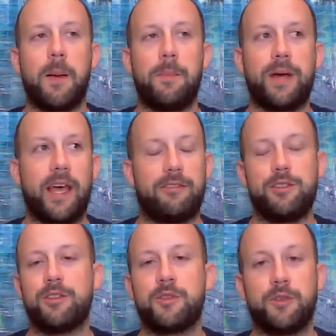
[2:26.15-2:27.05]
but after
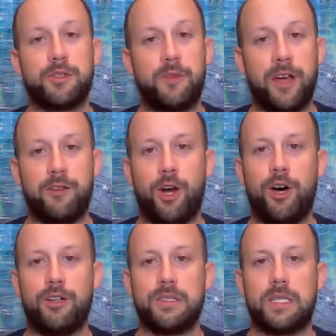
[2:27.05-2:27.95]
those first five
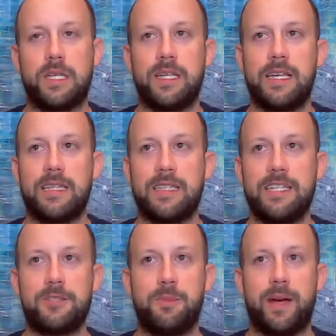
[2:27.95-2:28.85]
calls, at
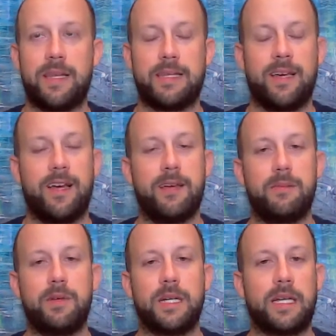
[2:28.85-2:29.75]
least by the
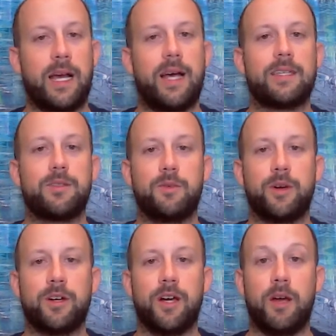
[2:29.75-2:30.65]
time I got to
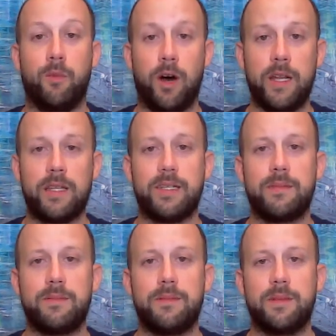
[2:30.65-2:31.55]
where I wanted
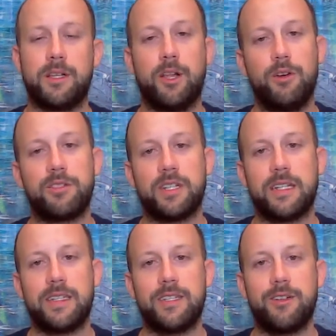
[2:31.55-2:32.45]
to close on a
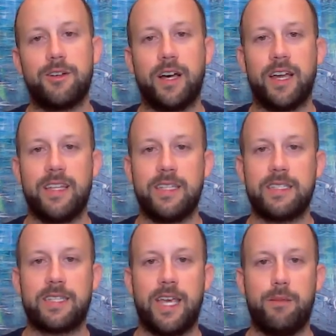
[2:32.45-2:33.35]
deal, I at
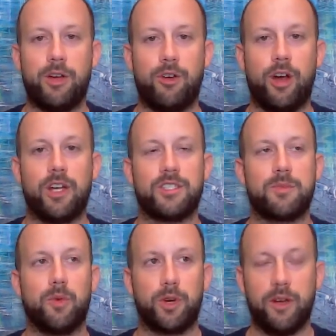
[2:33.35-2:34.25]
least came across
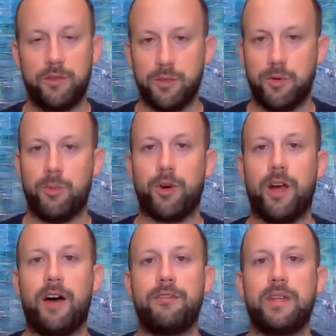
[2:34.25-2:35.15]
more comfortable, more
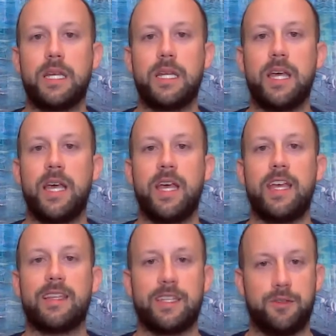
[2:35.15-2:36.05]
confident,
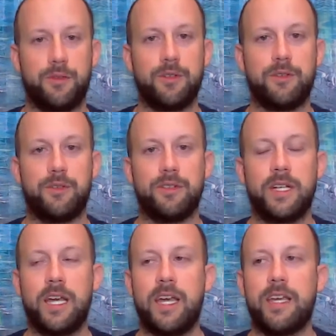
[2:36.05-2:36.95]
and less fearful.
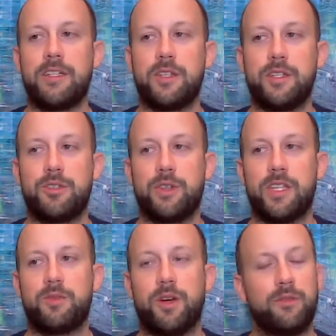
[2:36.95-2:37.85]
And, and so
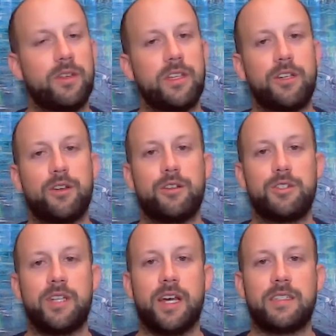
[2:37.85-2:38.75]
that's why I really encourage
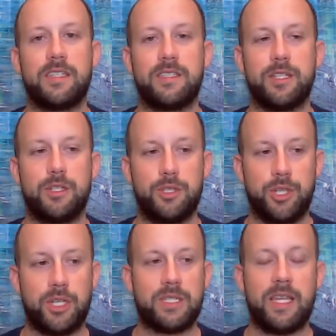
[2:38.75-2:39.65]
you guys is to
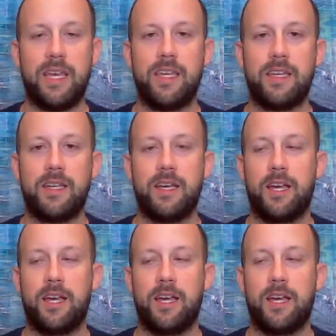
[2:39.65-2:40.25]
just take